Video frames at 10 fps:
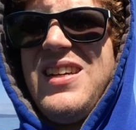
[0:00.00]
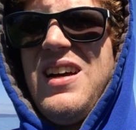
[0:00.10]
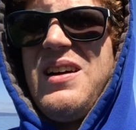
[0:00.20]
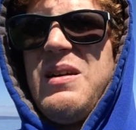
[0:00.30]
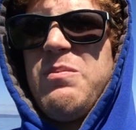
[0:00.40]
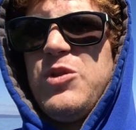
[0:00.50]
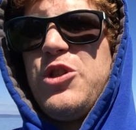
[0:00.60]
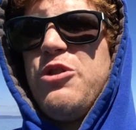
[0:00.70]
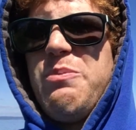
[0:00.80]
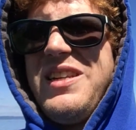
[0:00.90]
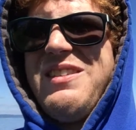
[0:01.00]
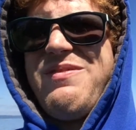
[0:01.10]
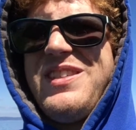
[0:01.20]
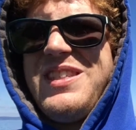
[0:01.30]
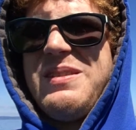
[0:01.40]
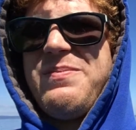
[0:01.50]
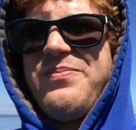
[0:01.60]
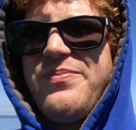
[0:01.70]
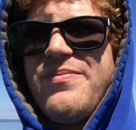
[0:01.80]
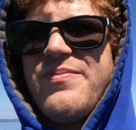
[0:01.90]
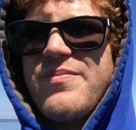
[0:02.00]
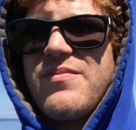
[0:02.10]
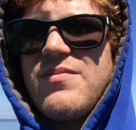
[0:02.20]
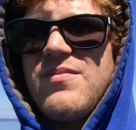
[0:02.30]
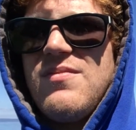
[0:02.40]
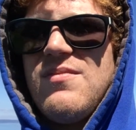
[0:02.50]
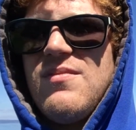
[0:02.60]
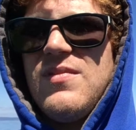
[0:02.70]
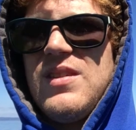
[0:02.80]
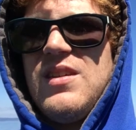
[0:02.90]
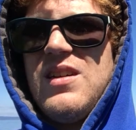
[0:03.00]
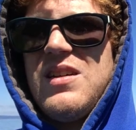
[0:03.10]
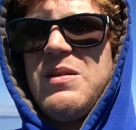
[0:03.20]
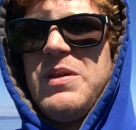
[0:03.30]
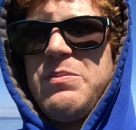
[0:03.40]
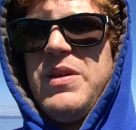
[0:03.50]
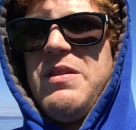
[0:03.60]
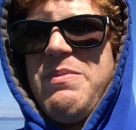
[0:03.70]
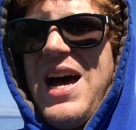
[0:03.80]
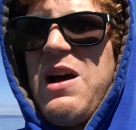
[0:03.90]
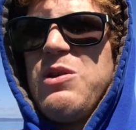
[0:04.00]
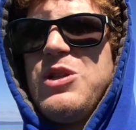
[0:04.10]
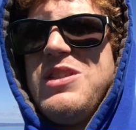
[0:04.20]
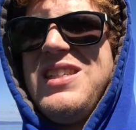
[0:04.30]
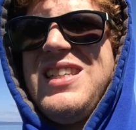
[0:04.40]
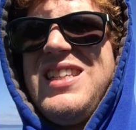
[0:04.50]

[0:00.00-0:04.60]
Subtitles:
to your benefit, and be empowered.